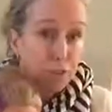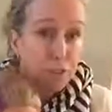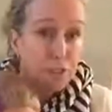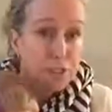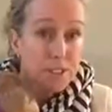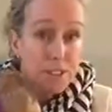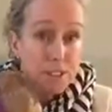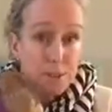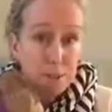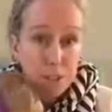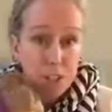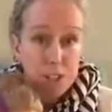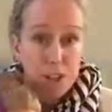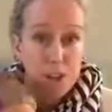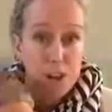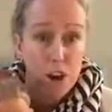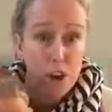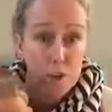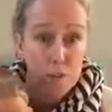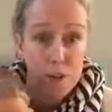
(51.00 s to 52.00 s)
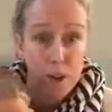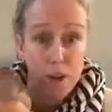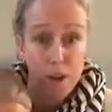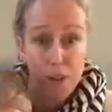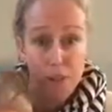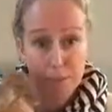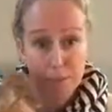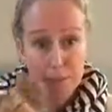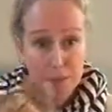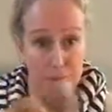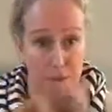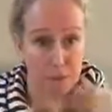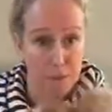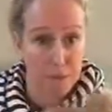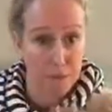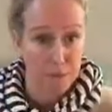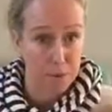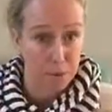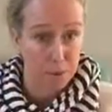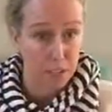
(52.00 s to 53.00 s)
first thing we're going to talk about is muscle
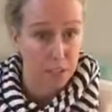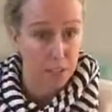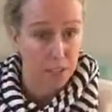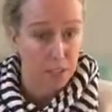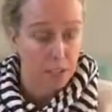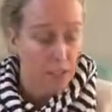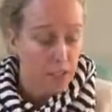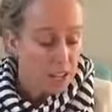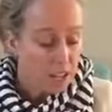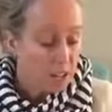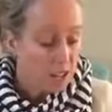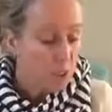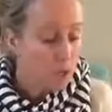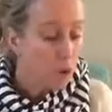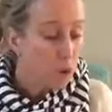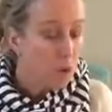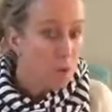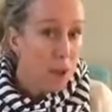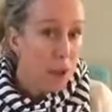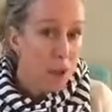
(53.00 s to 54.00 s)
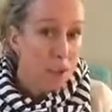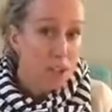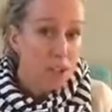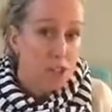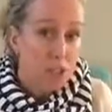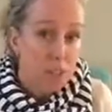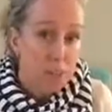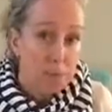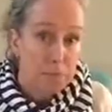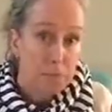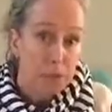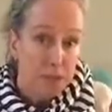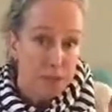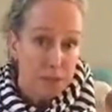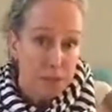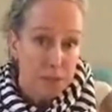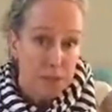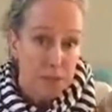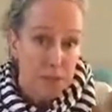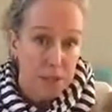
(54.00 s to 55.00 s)
memory. So we're actually
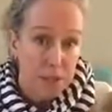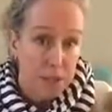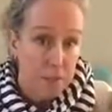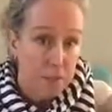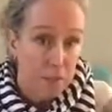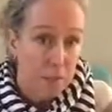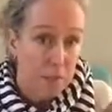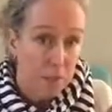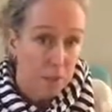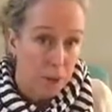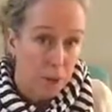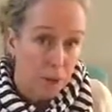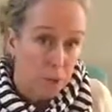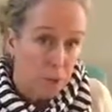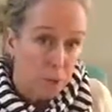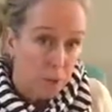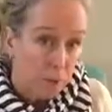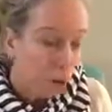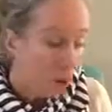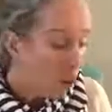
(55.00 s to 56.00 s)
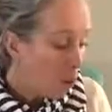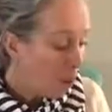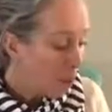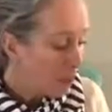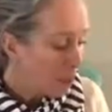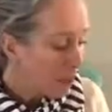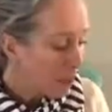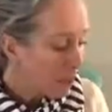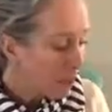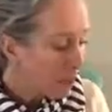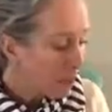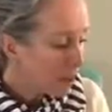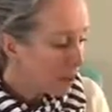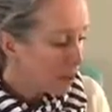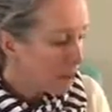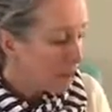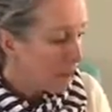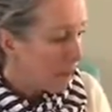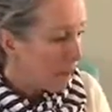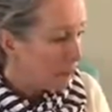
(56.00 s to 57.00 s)
building muscle memory when we're holding our
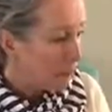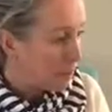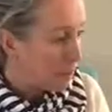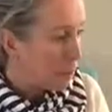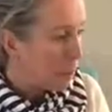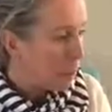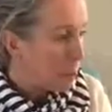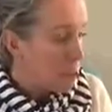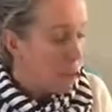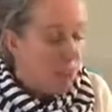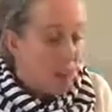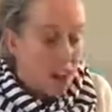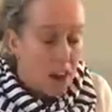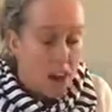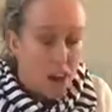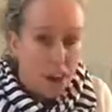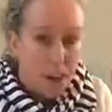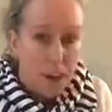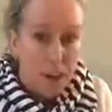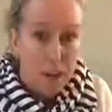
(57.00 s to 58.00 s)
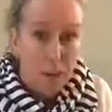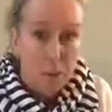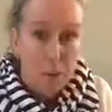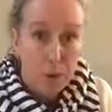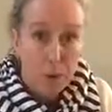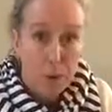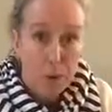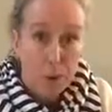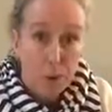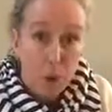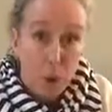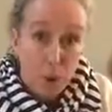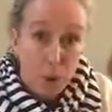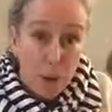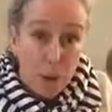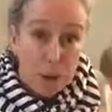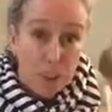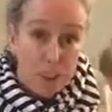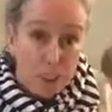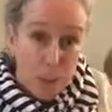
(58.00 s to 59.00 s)
little baby. And we're
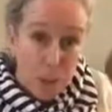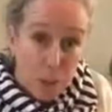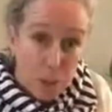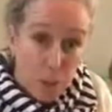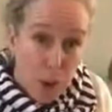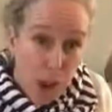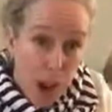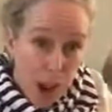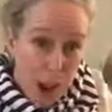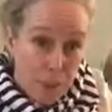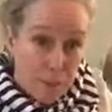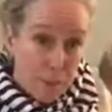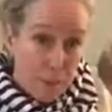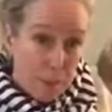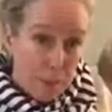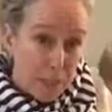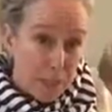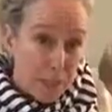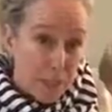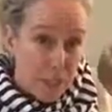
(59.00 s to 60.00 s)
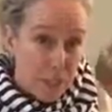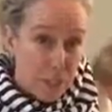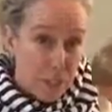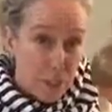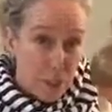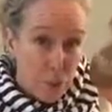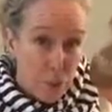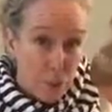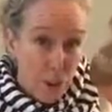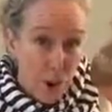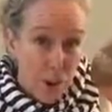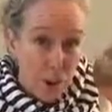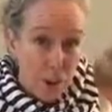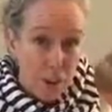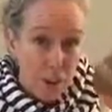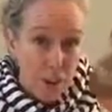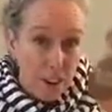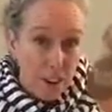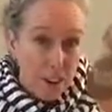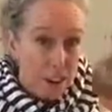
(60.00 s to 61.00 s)
going to have them kick in the
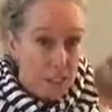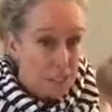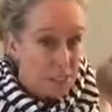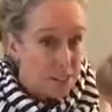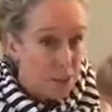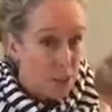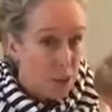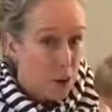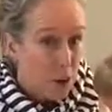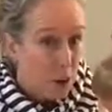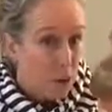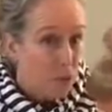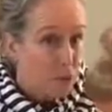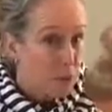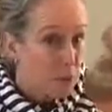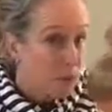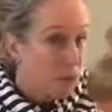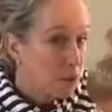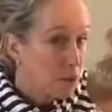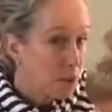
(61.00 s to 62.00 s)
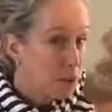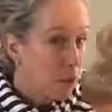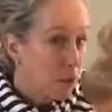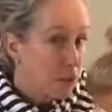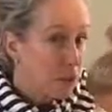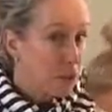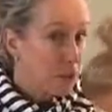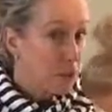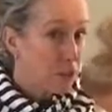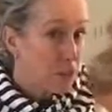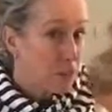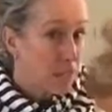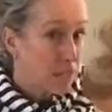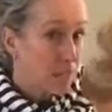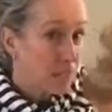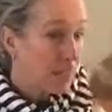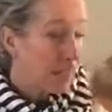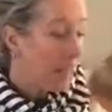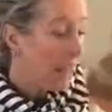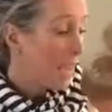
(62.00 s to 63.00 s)
water. So similar to what we looked at
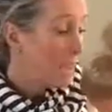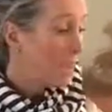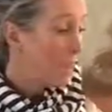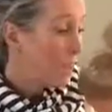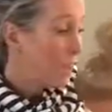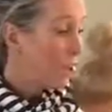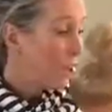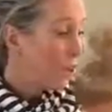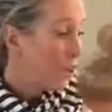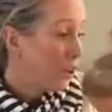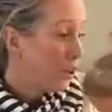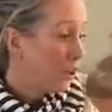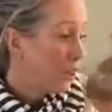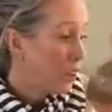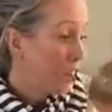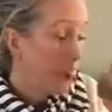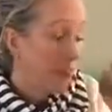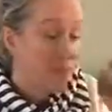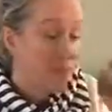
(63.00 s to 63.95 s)
in the last video, you're going